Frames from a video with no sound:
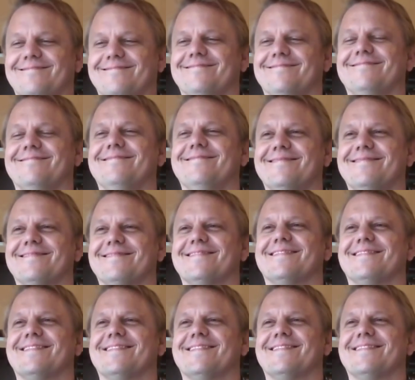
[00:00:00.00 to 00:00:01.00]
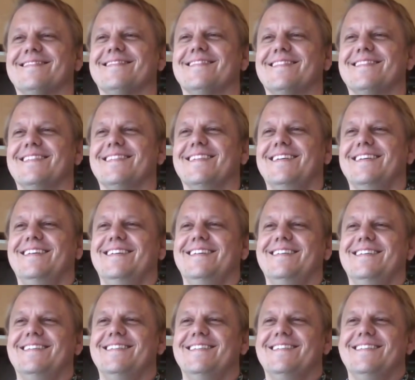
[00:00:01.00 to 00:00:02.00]

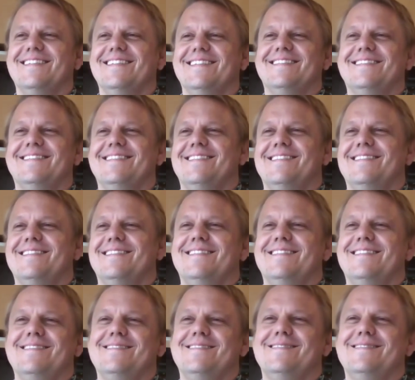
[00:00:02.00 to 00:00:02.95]
(silent)